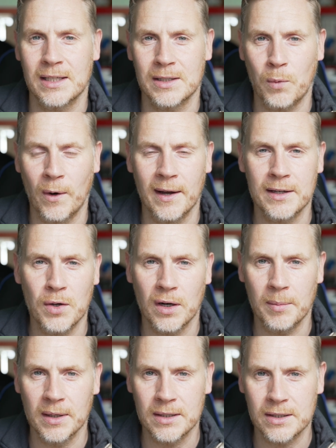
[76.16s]
is where I talk
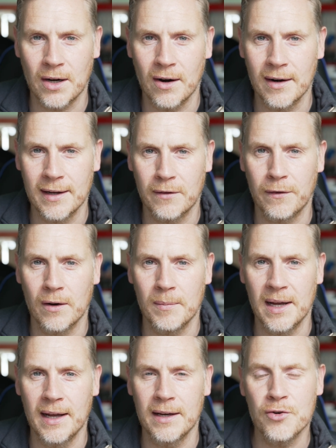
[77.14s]
about Starlink
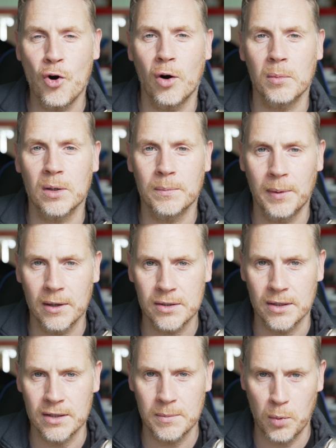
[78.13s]
from a normal
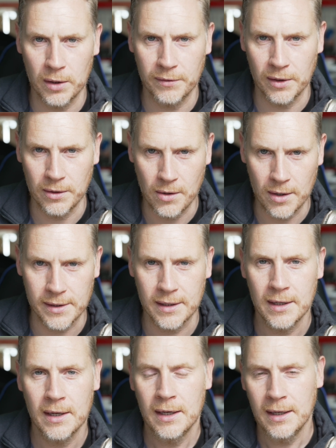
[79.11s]
person's point of view, not
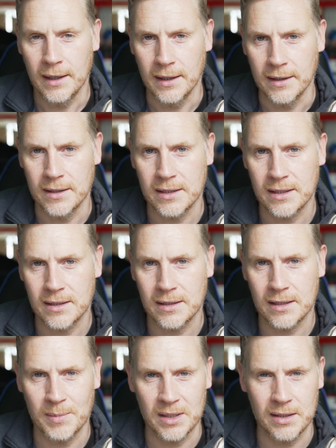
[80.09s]
a
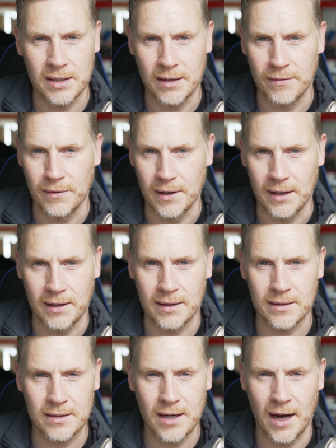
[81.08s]

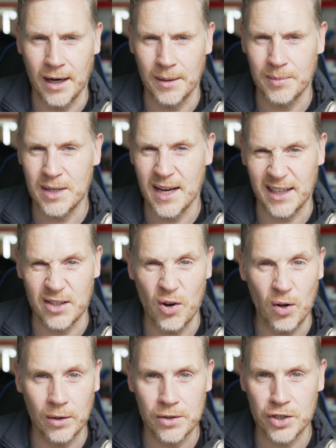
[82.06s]
specific type
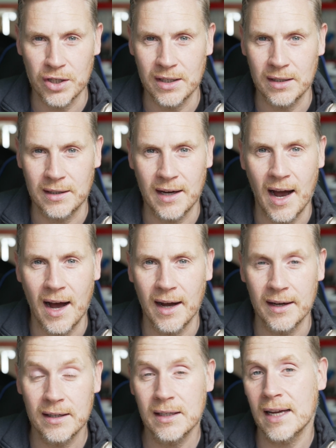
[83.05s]
technology
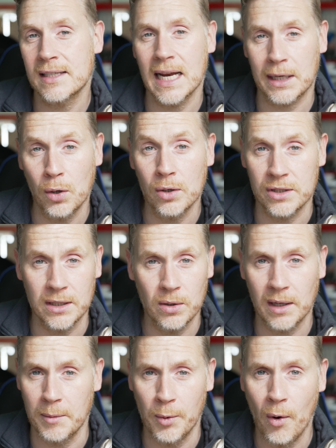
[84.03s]
guy. Like technology,
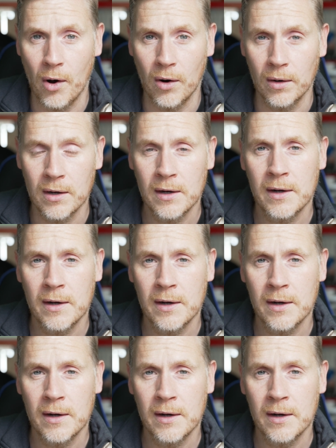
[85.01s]
don't get me wrong,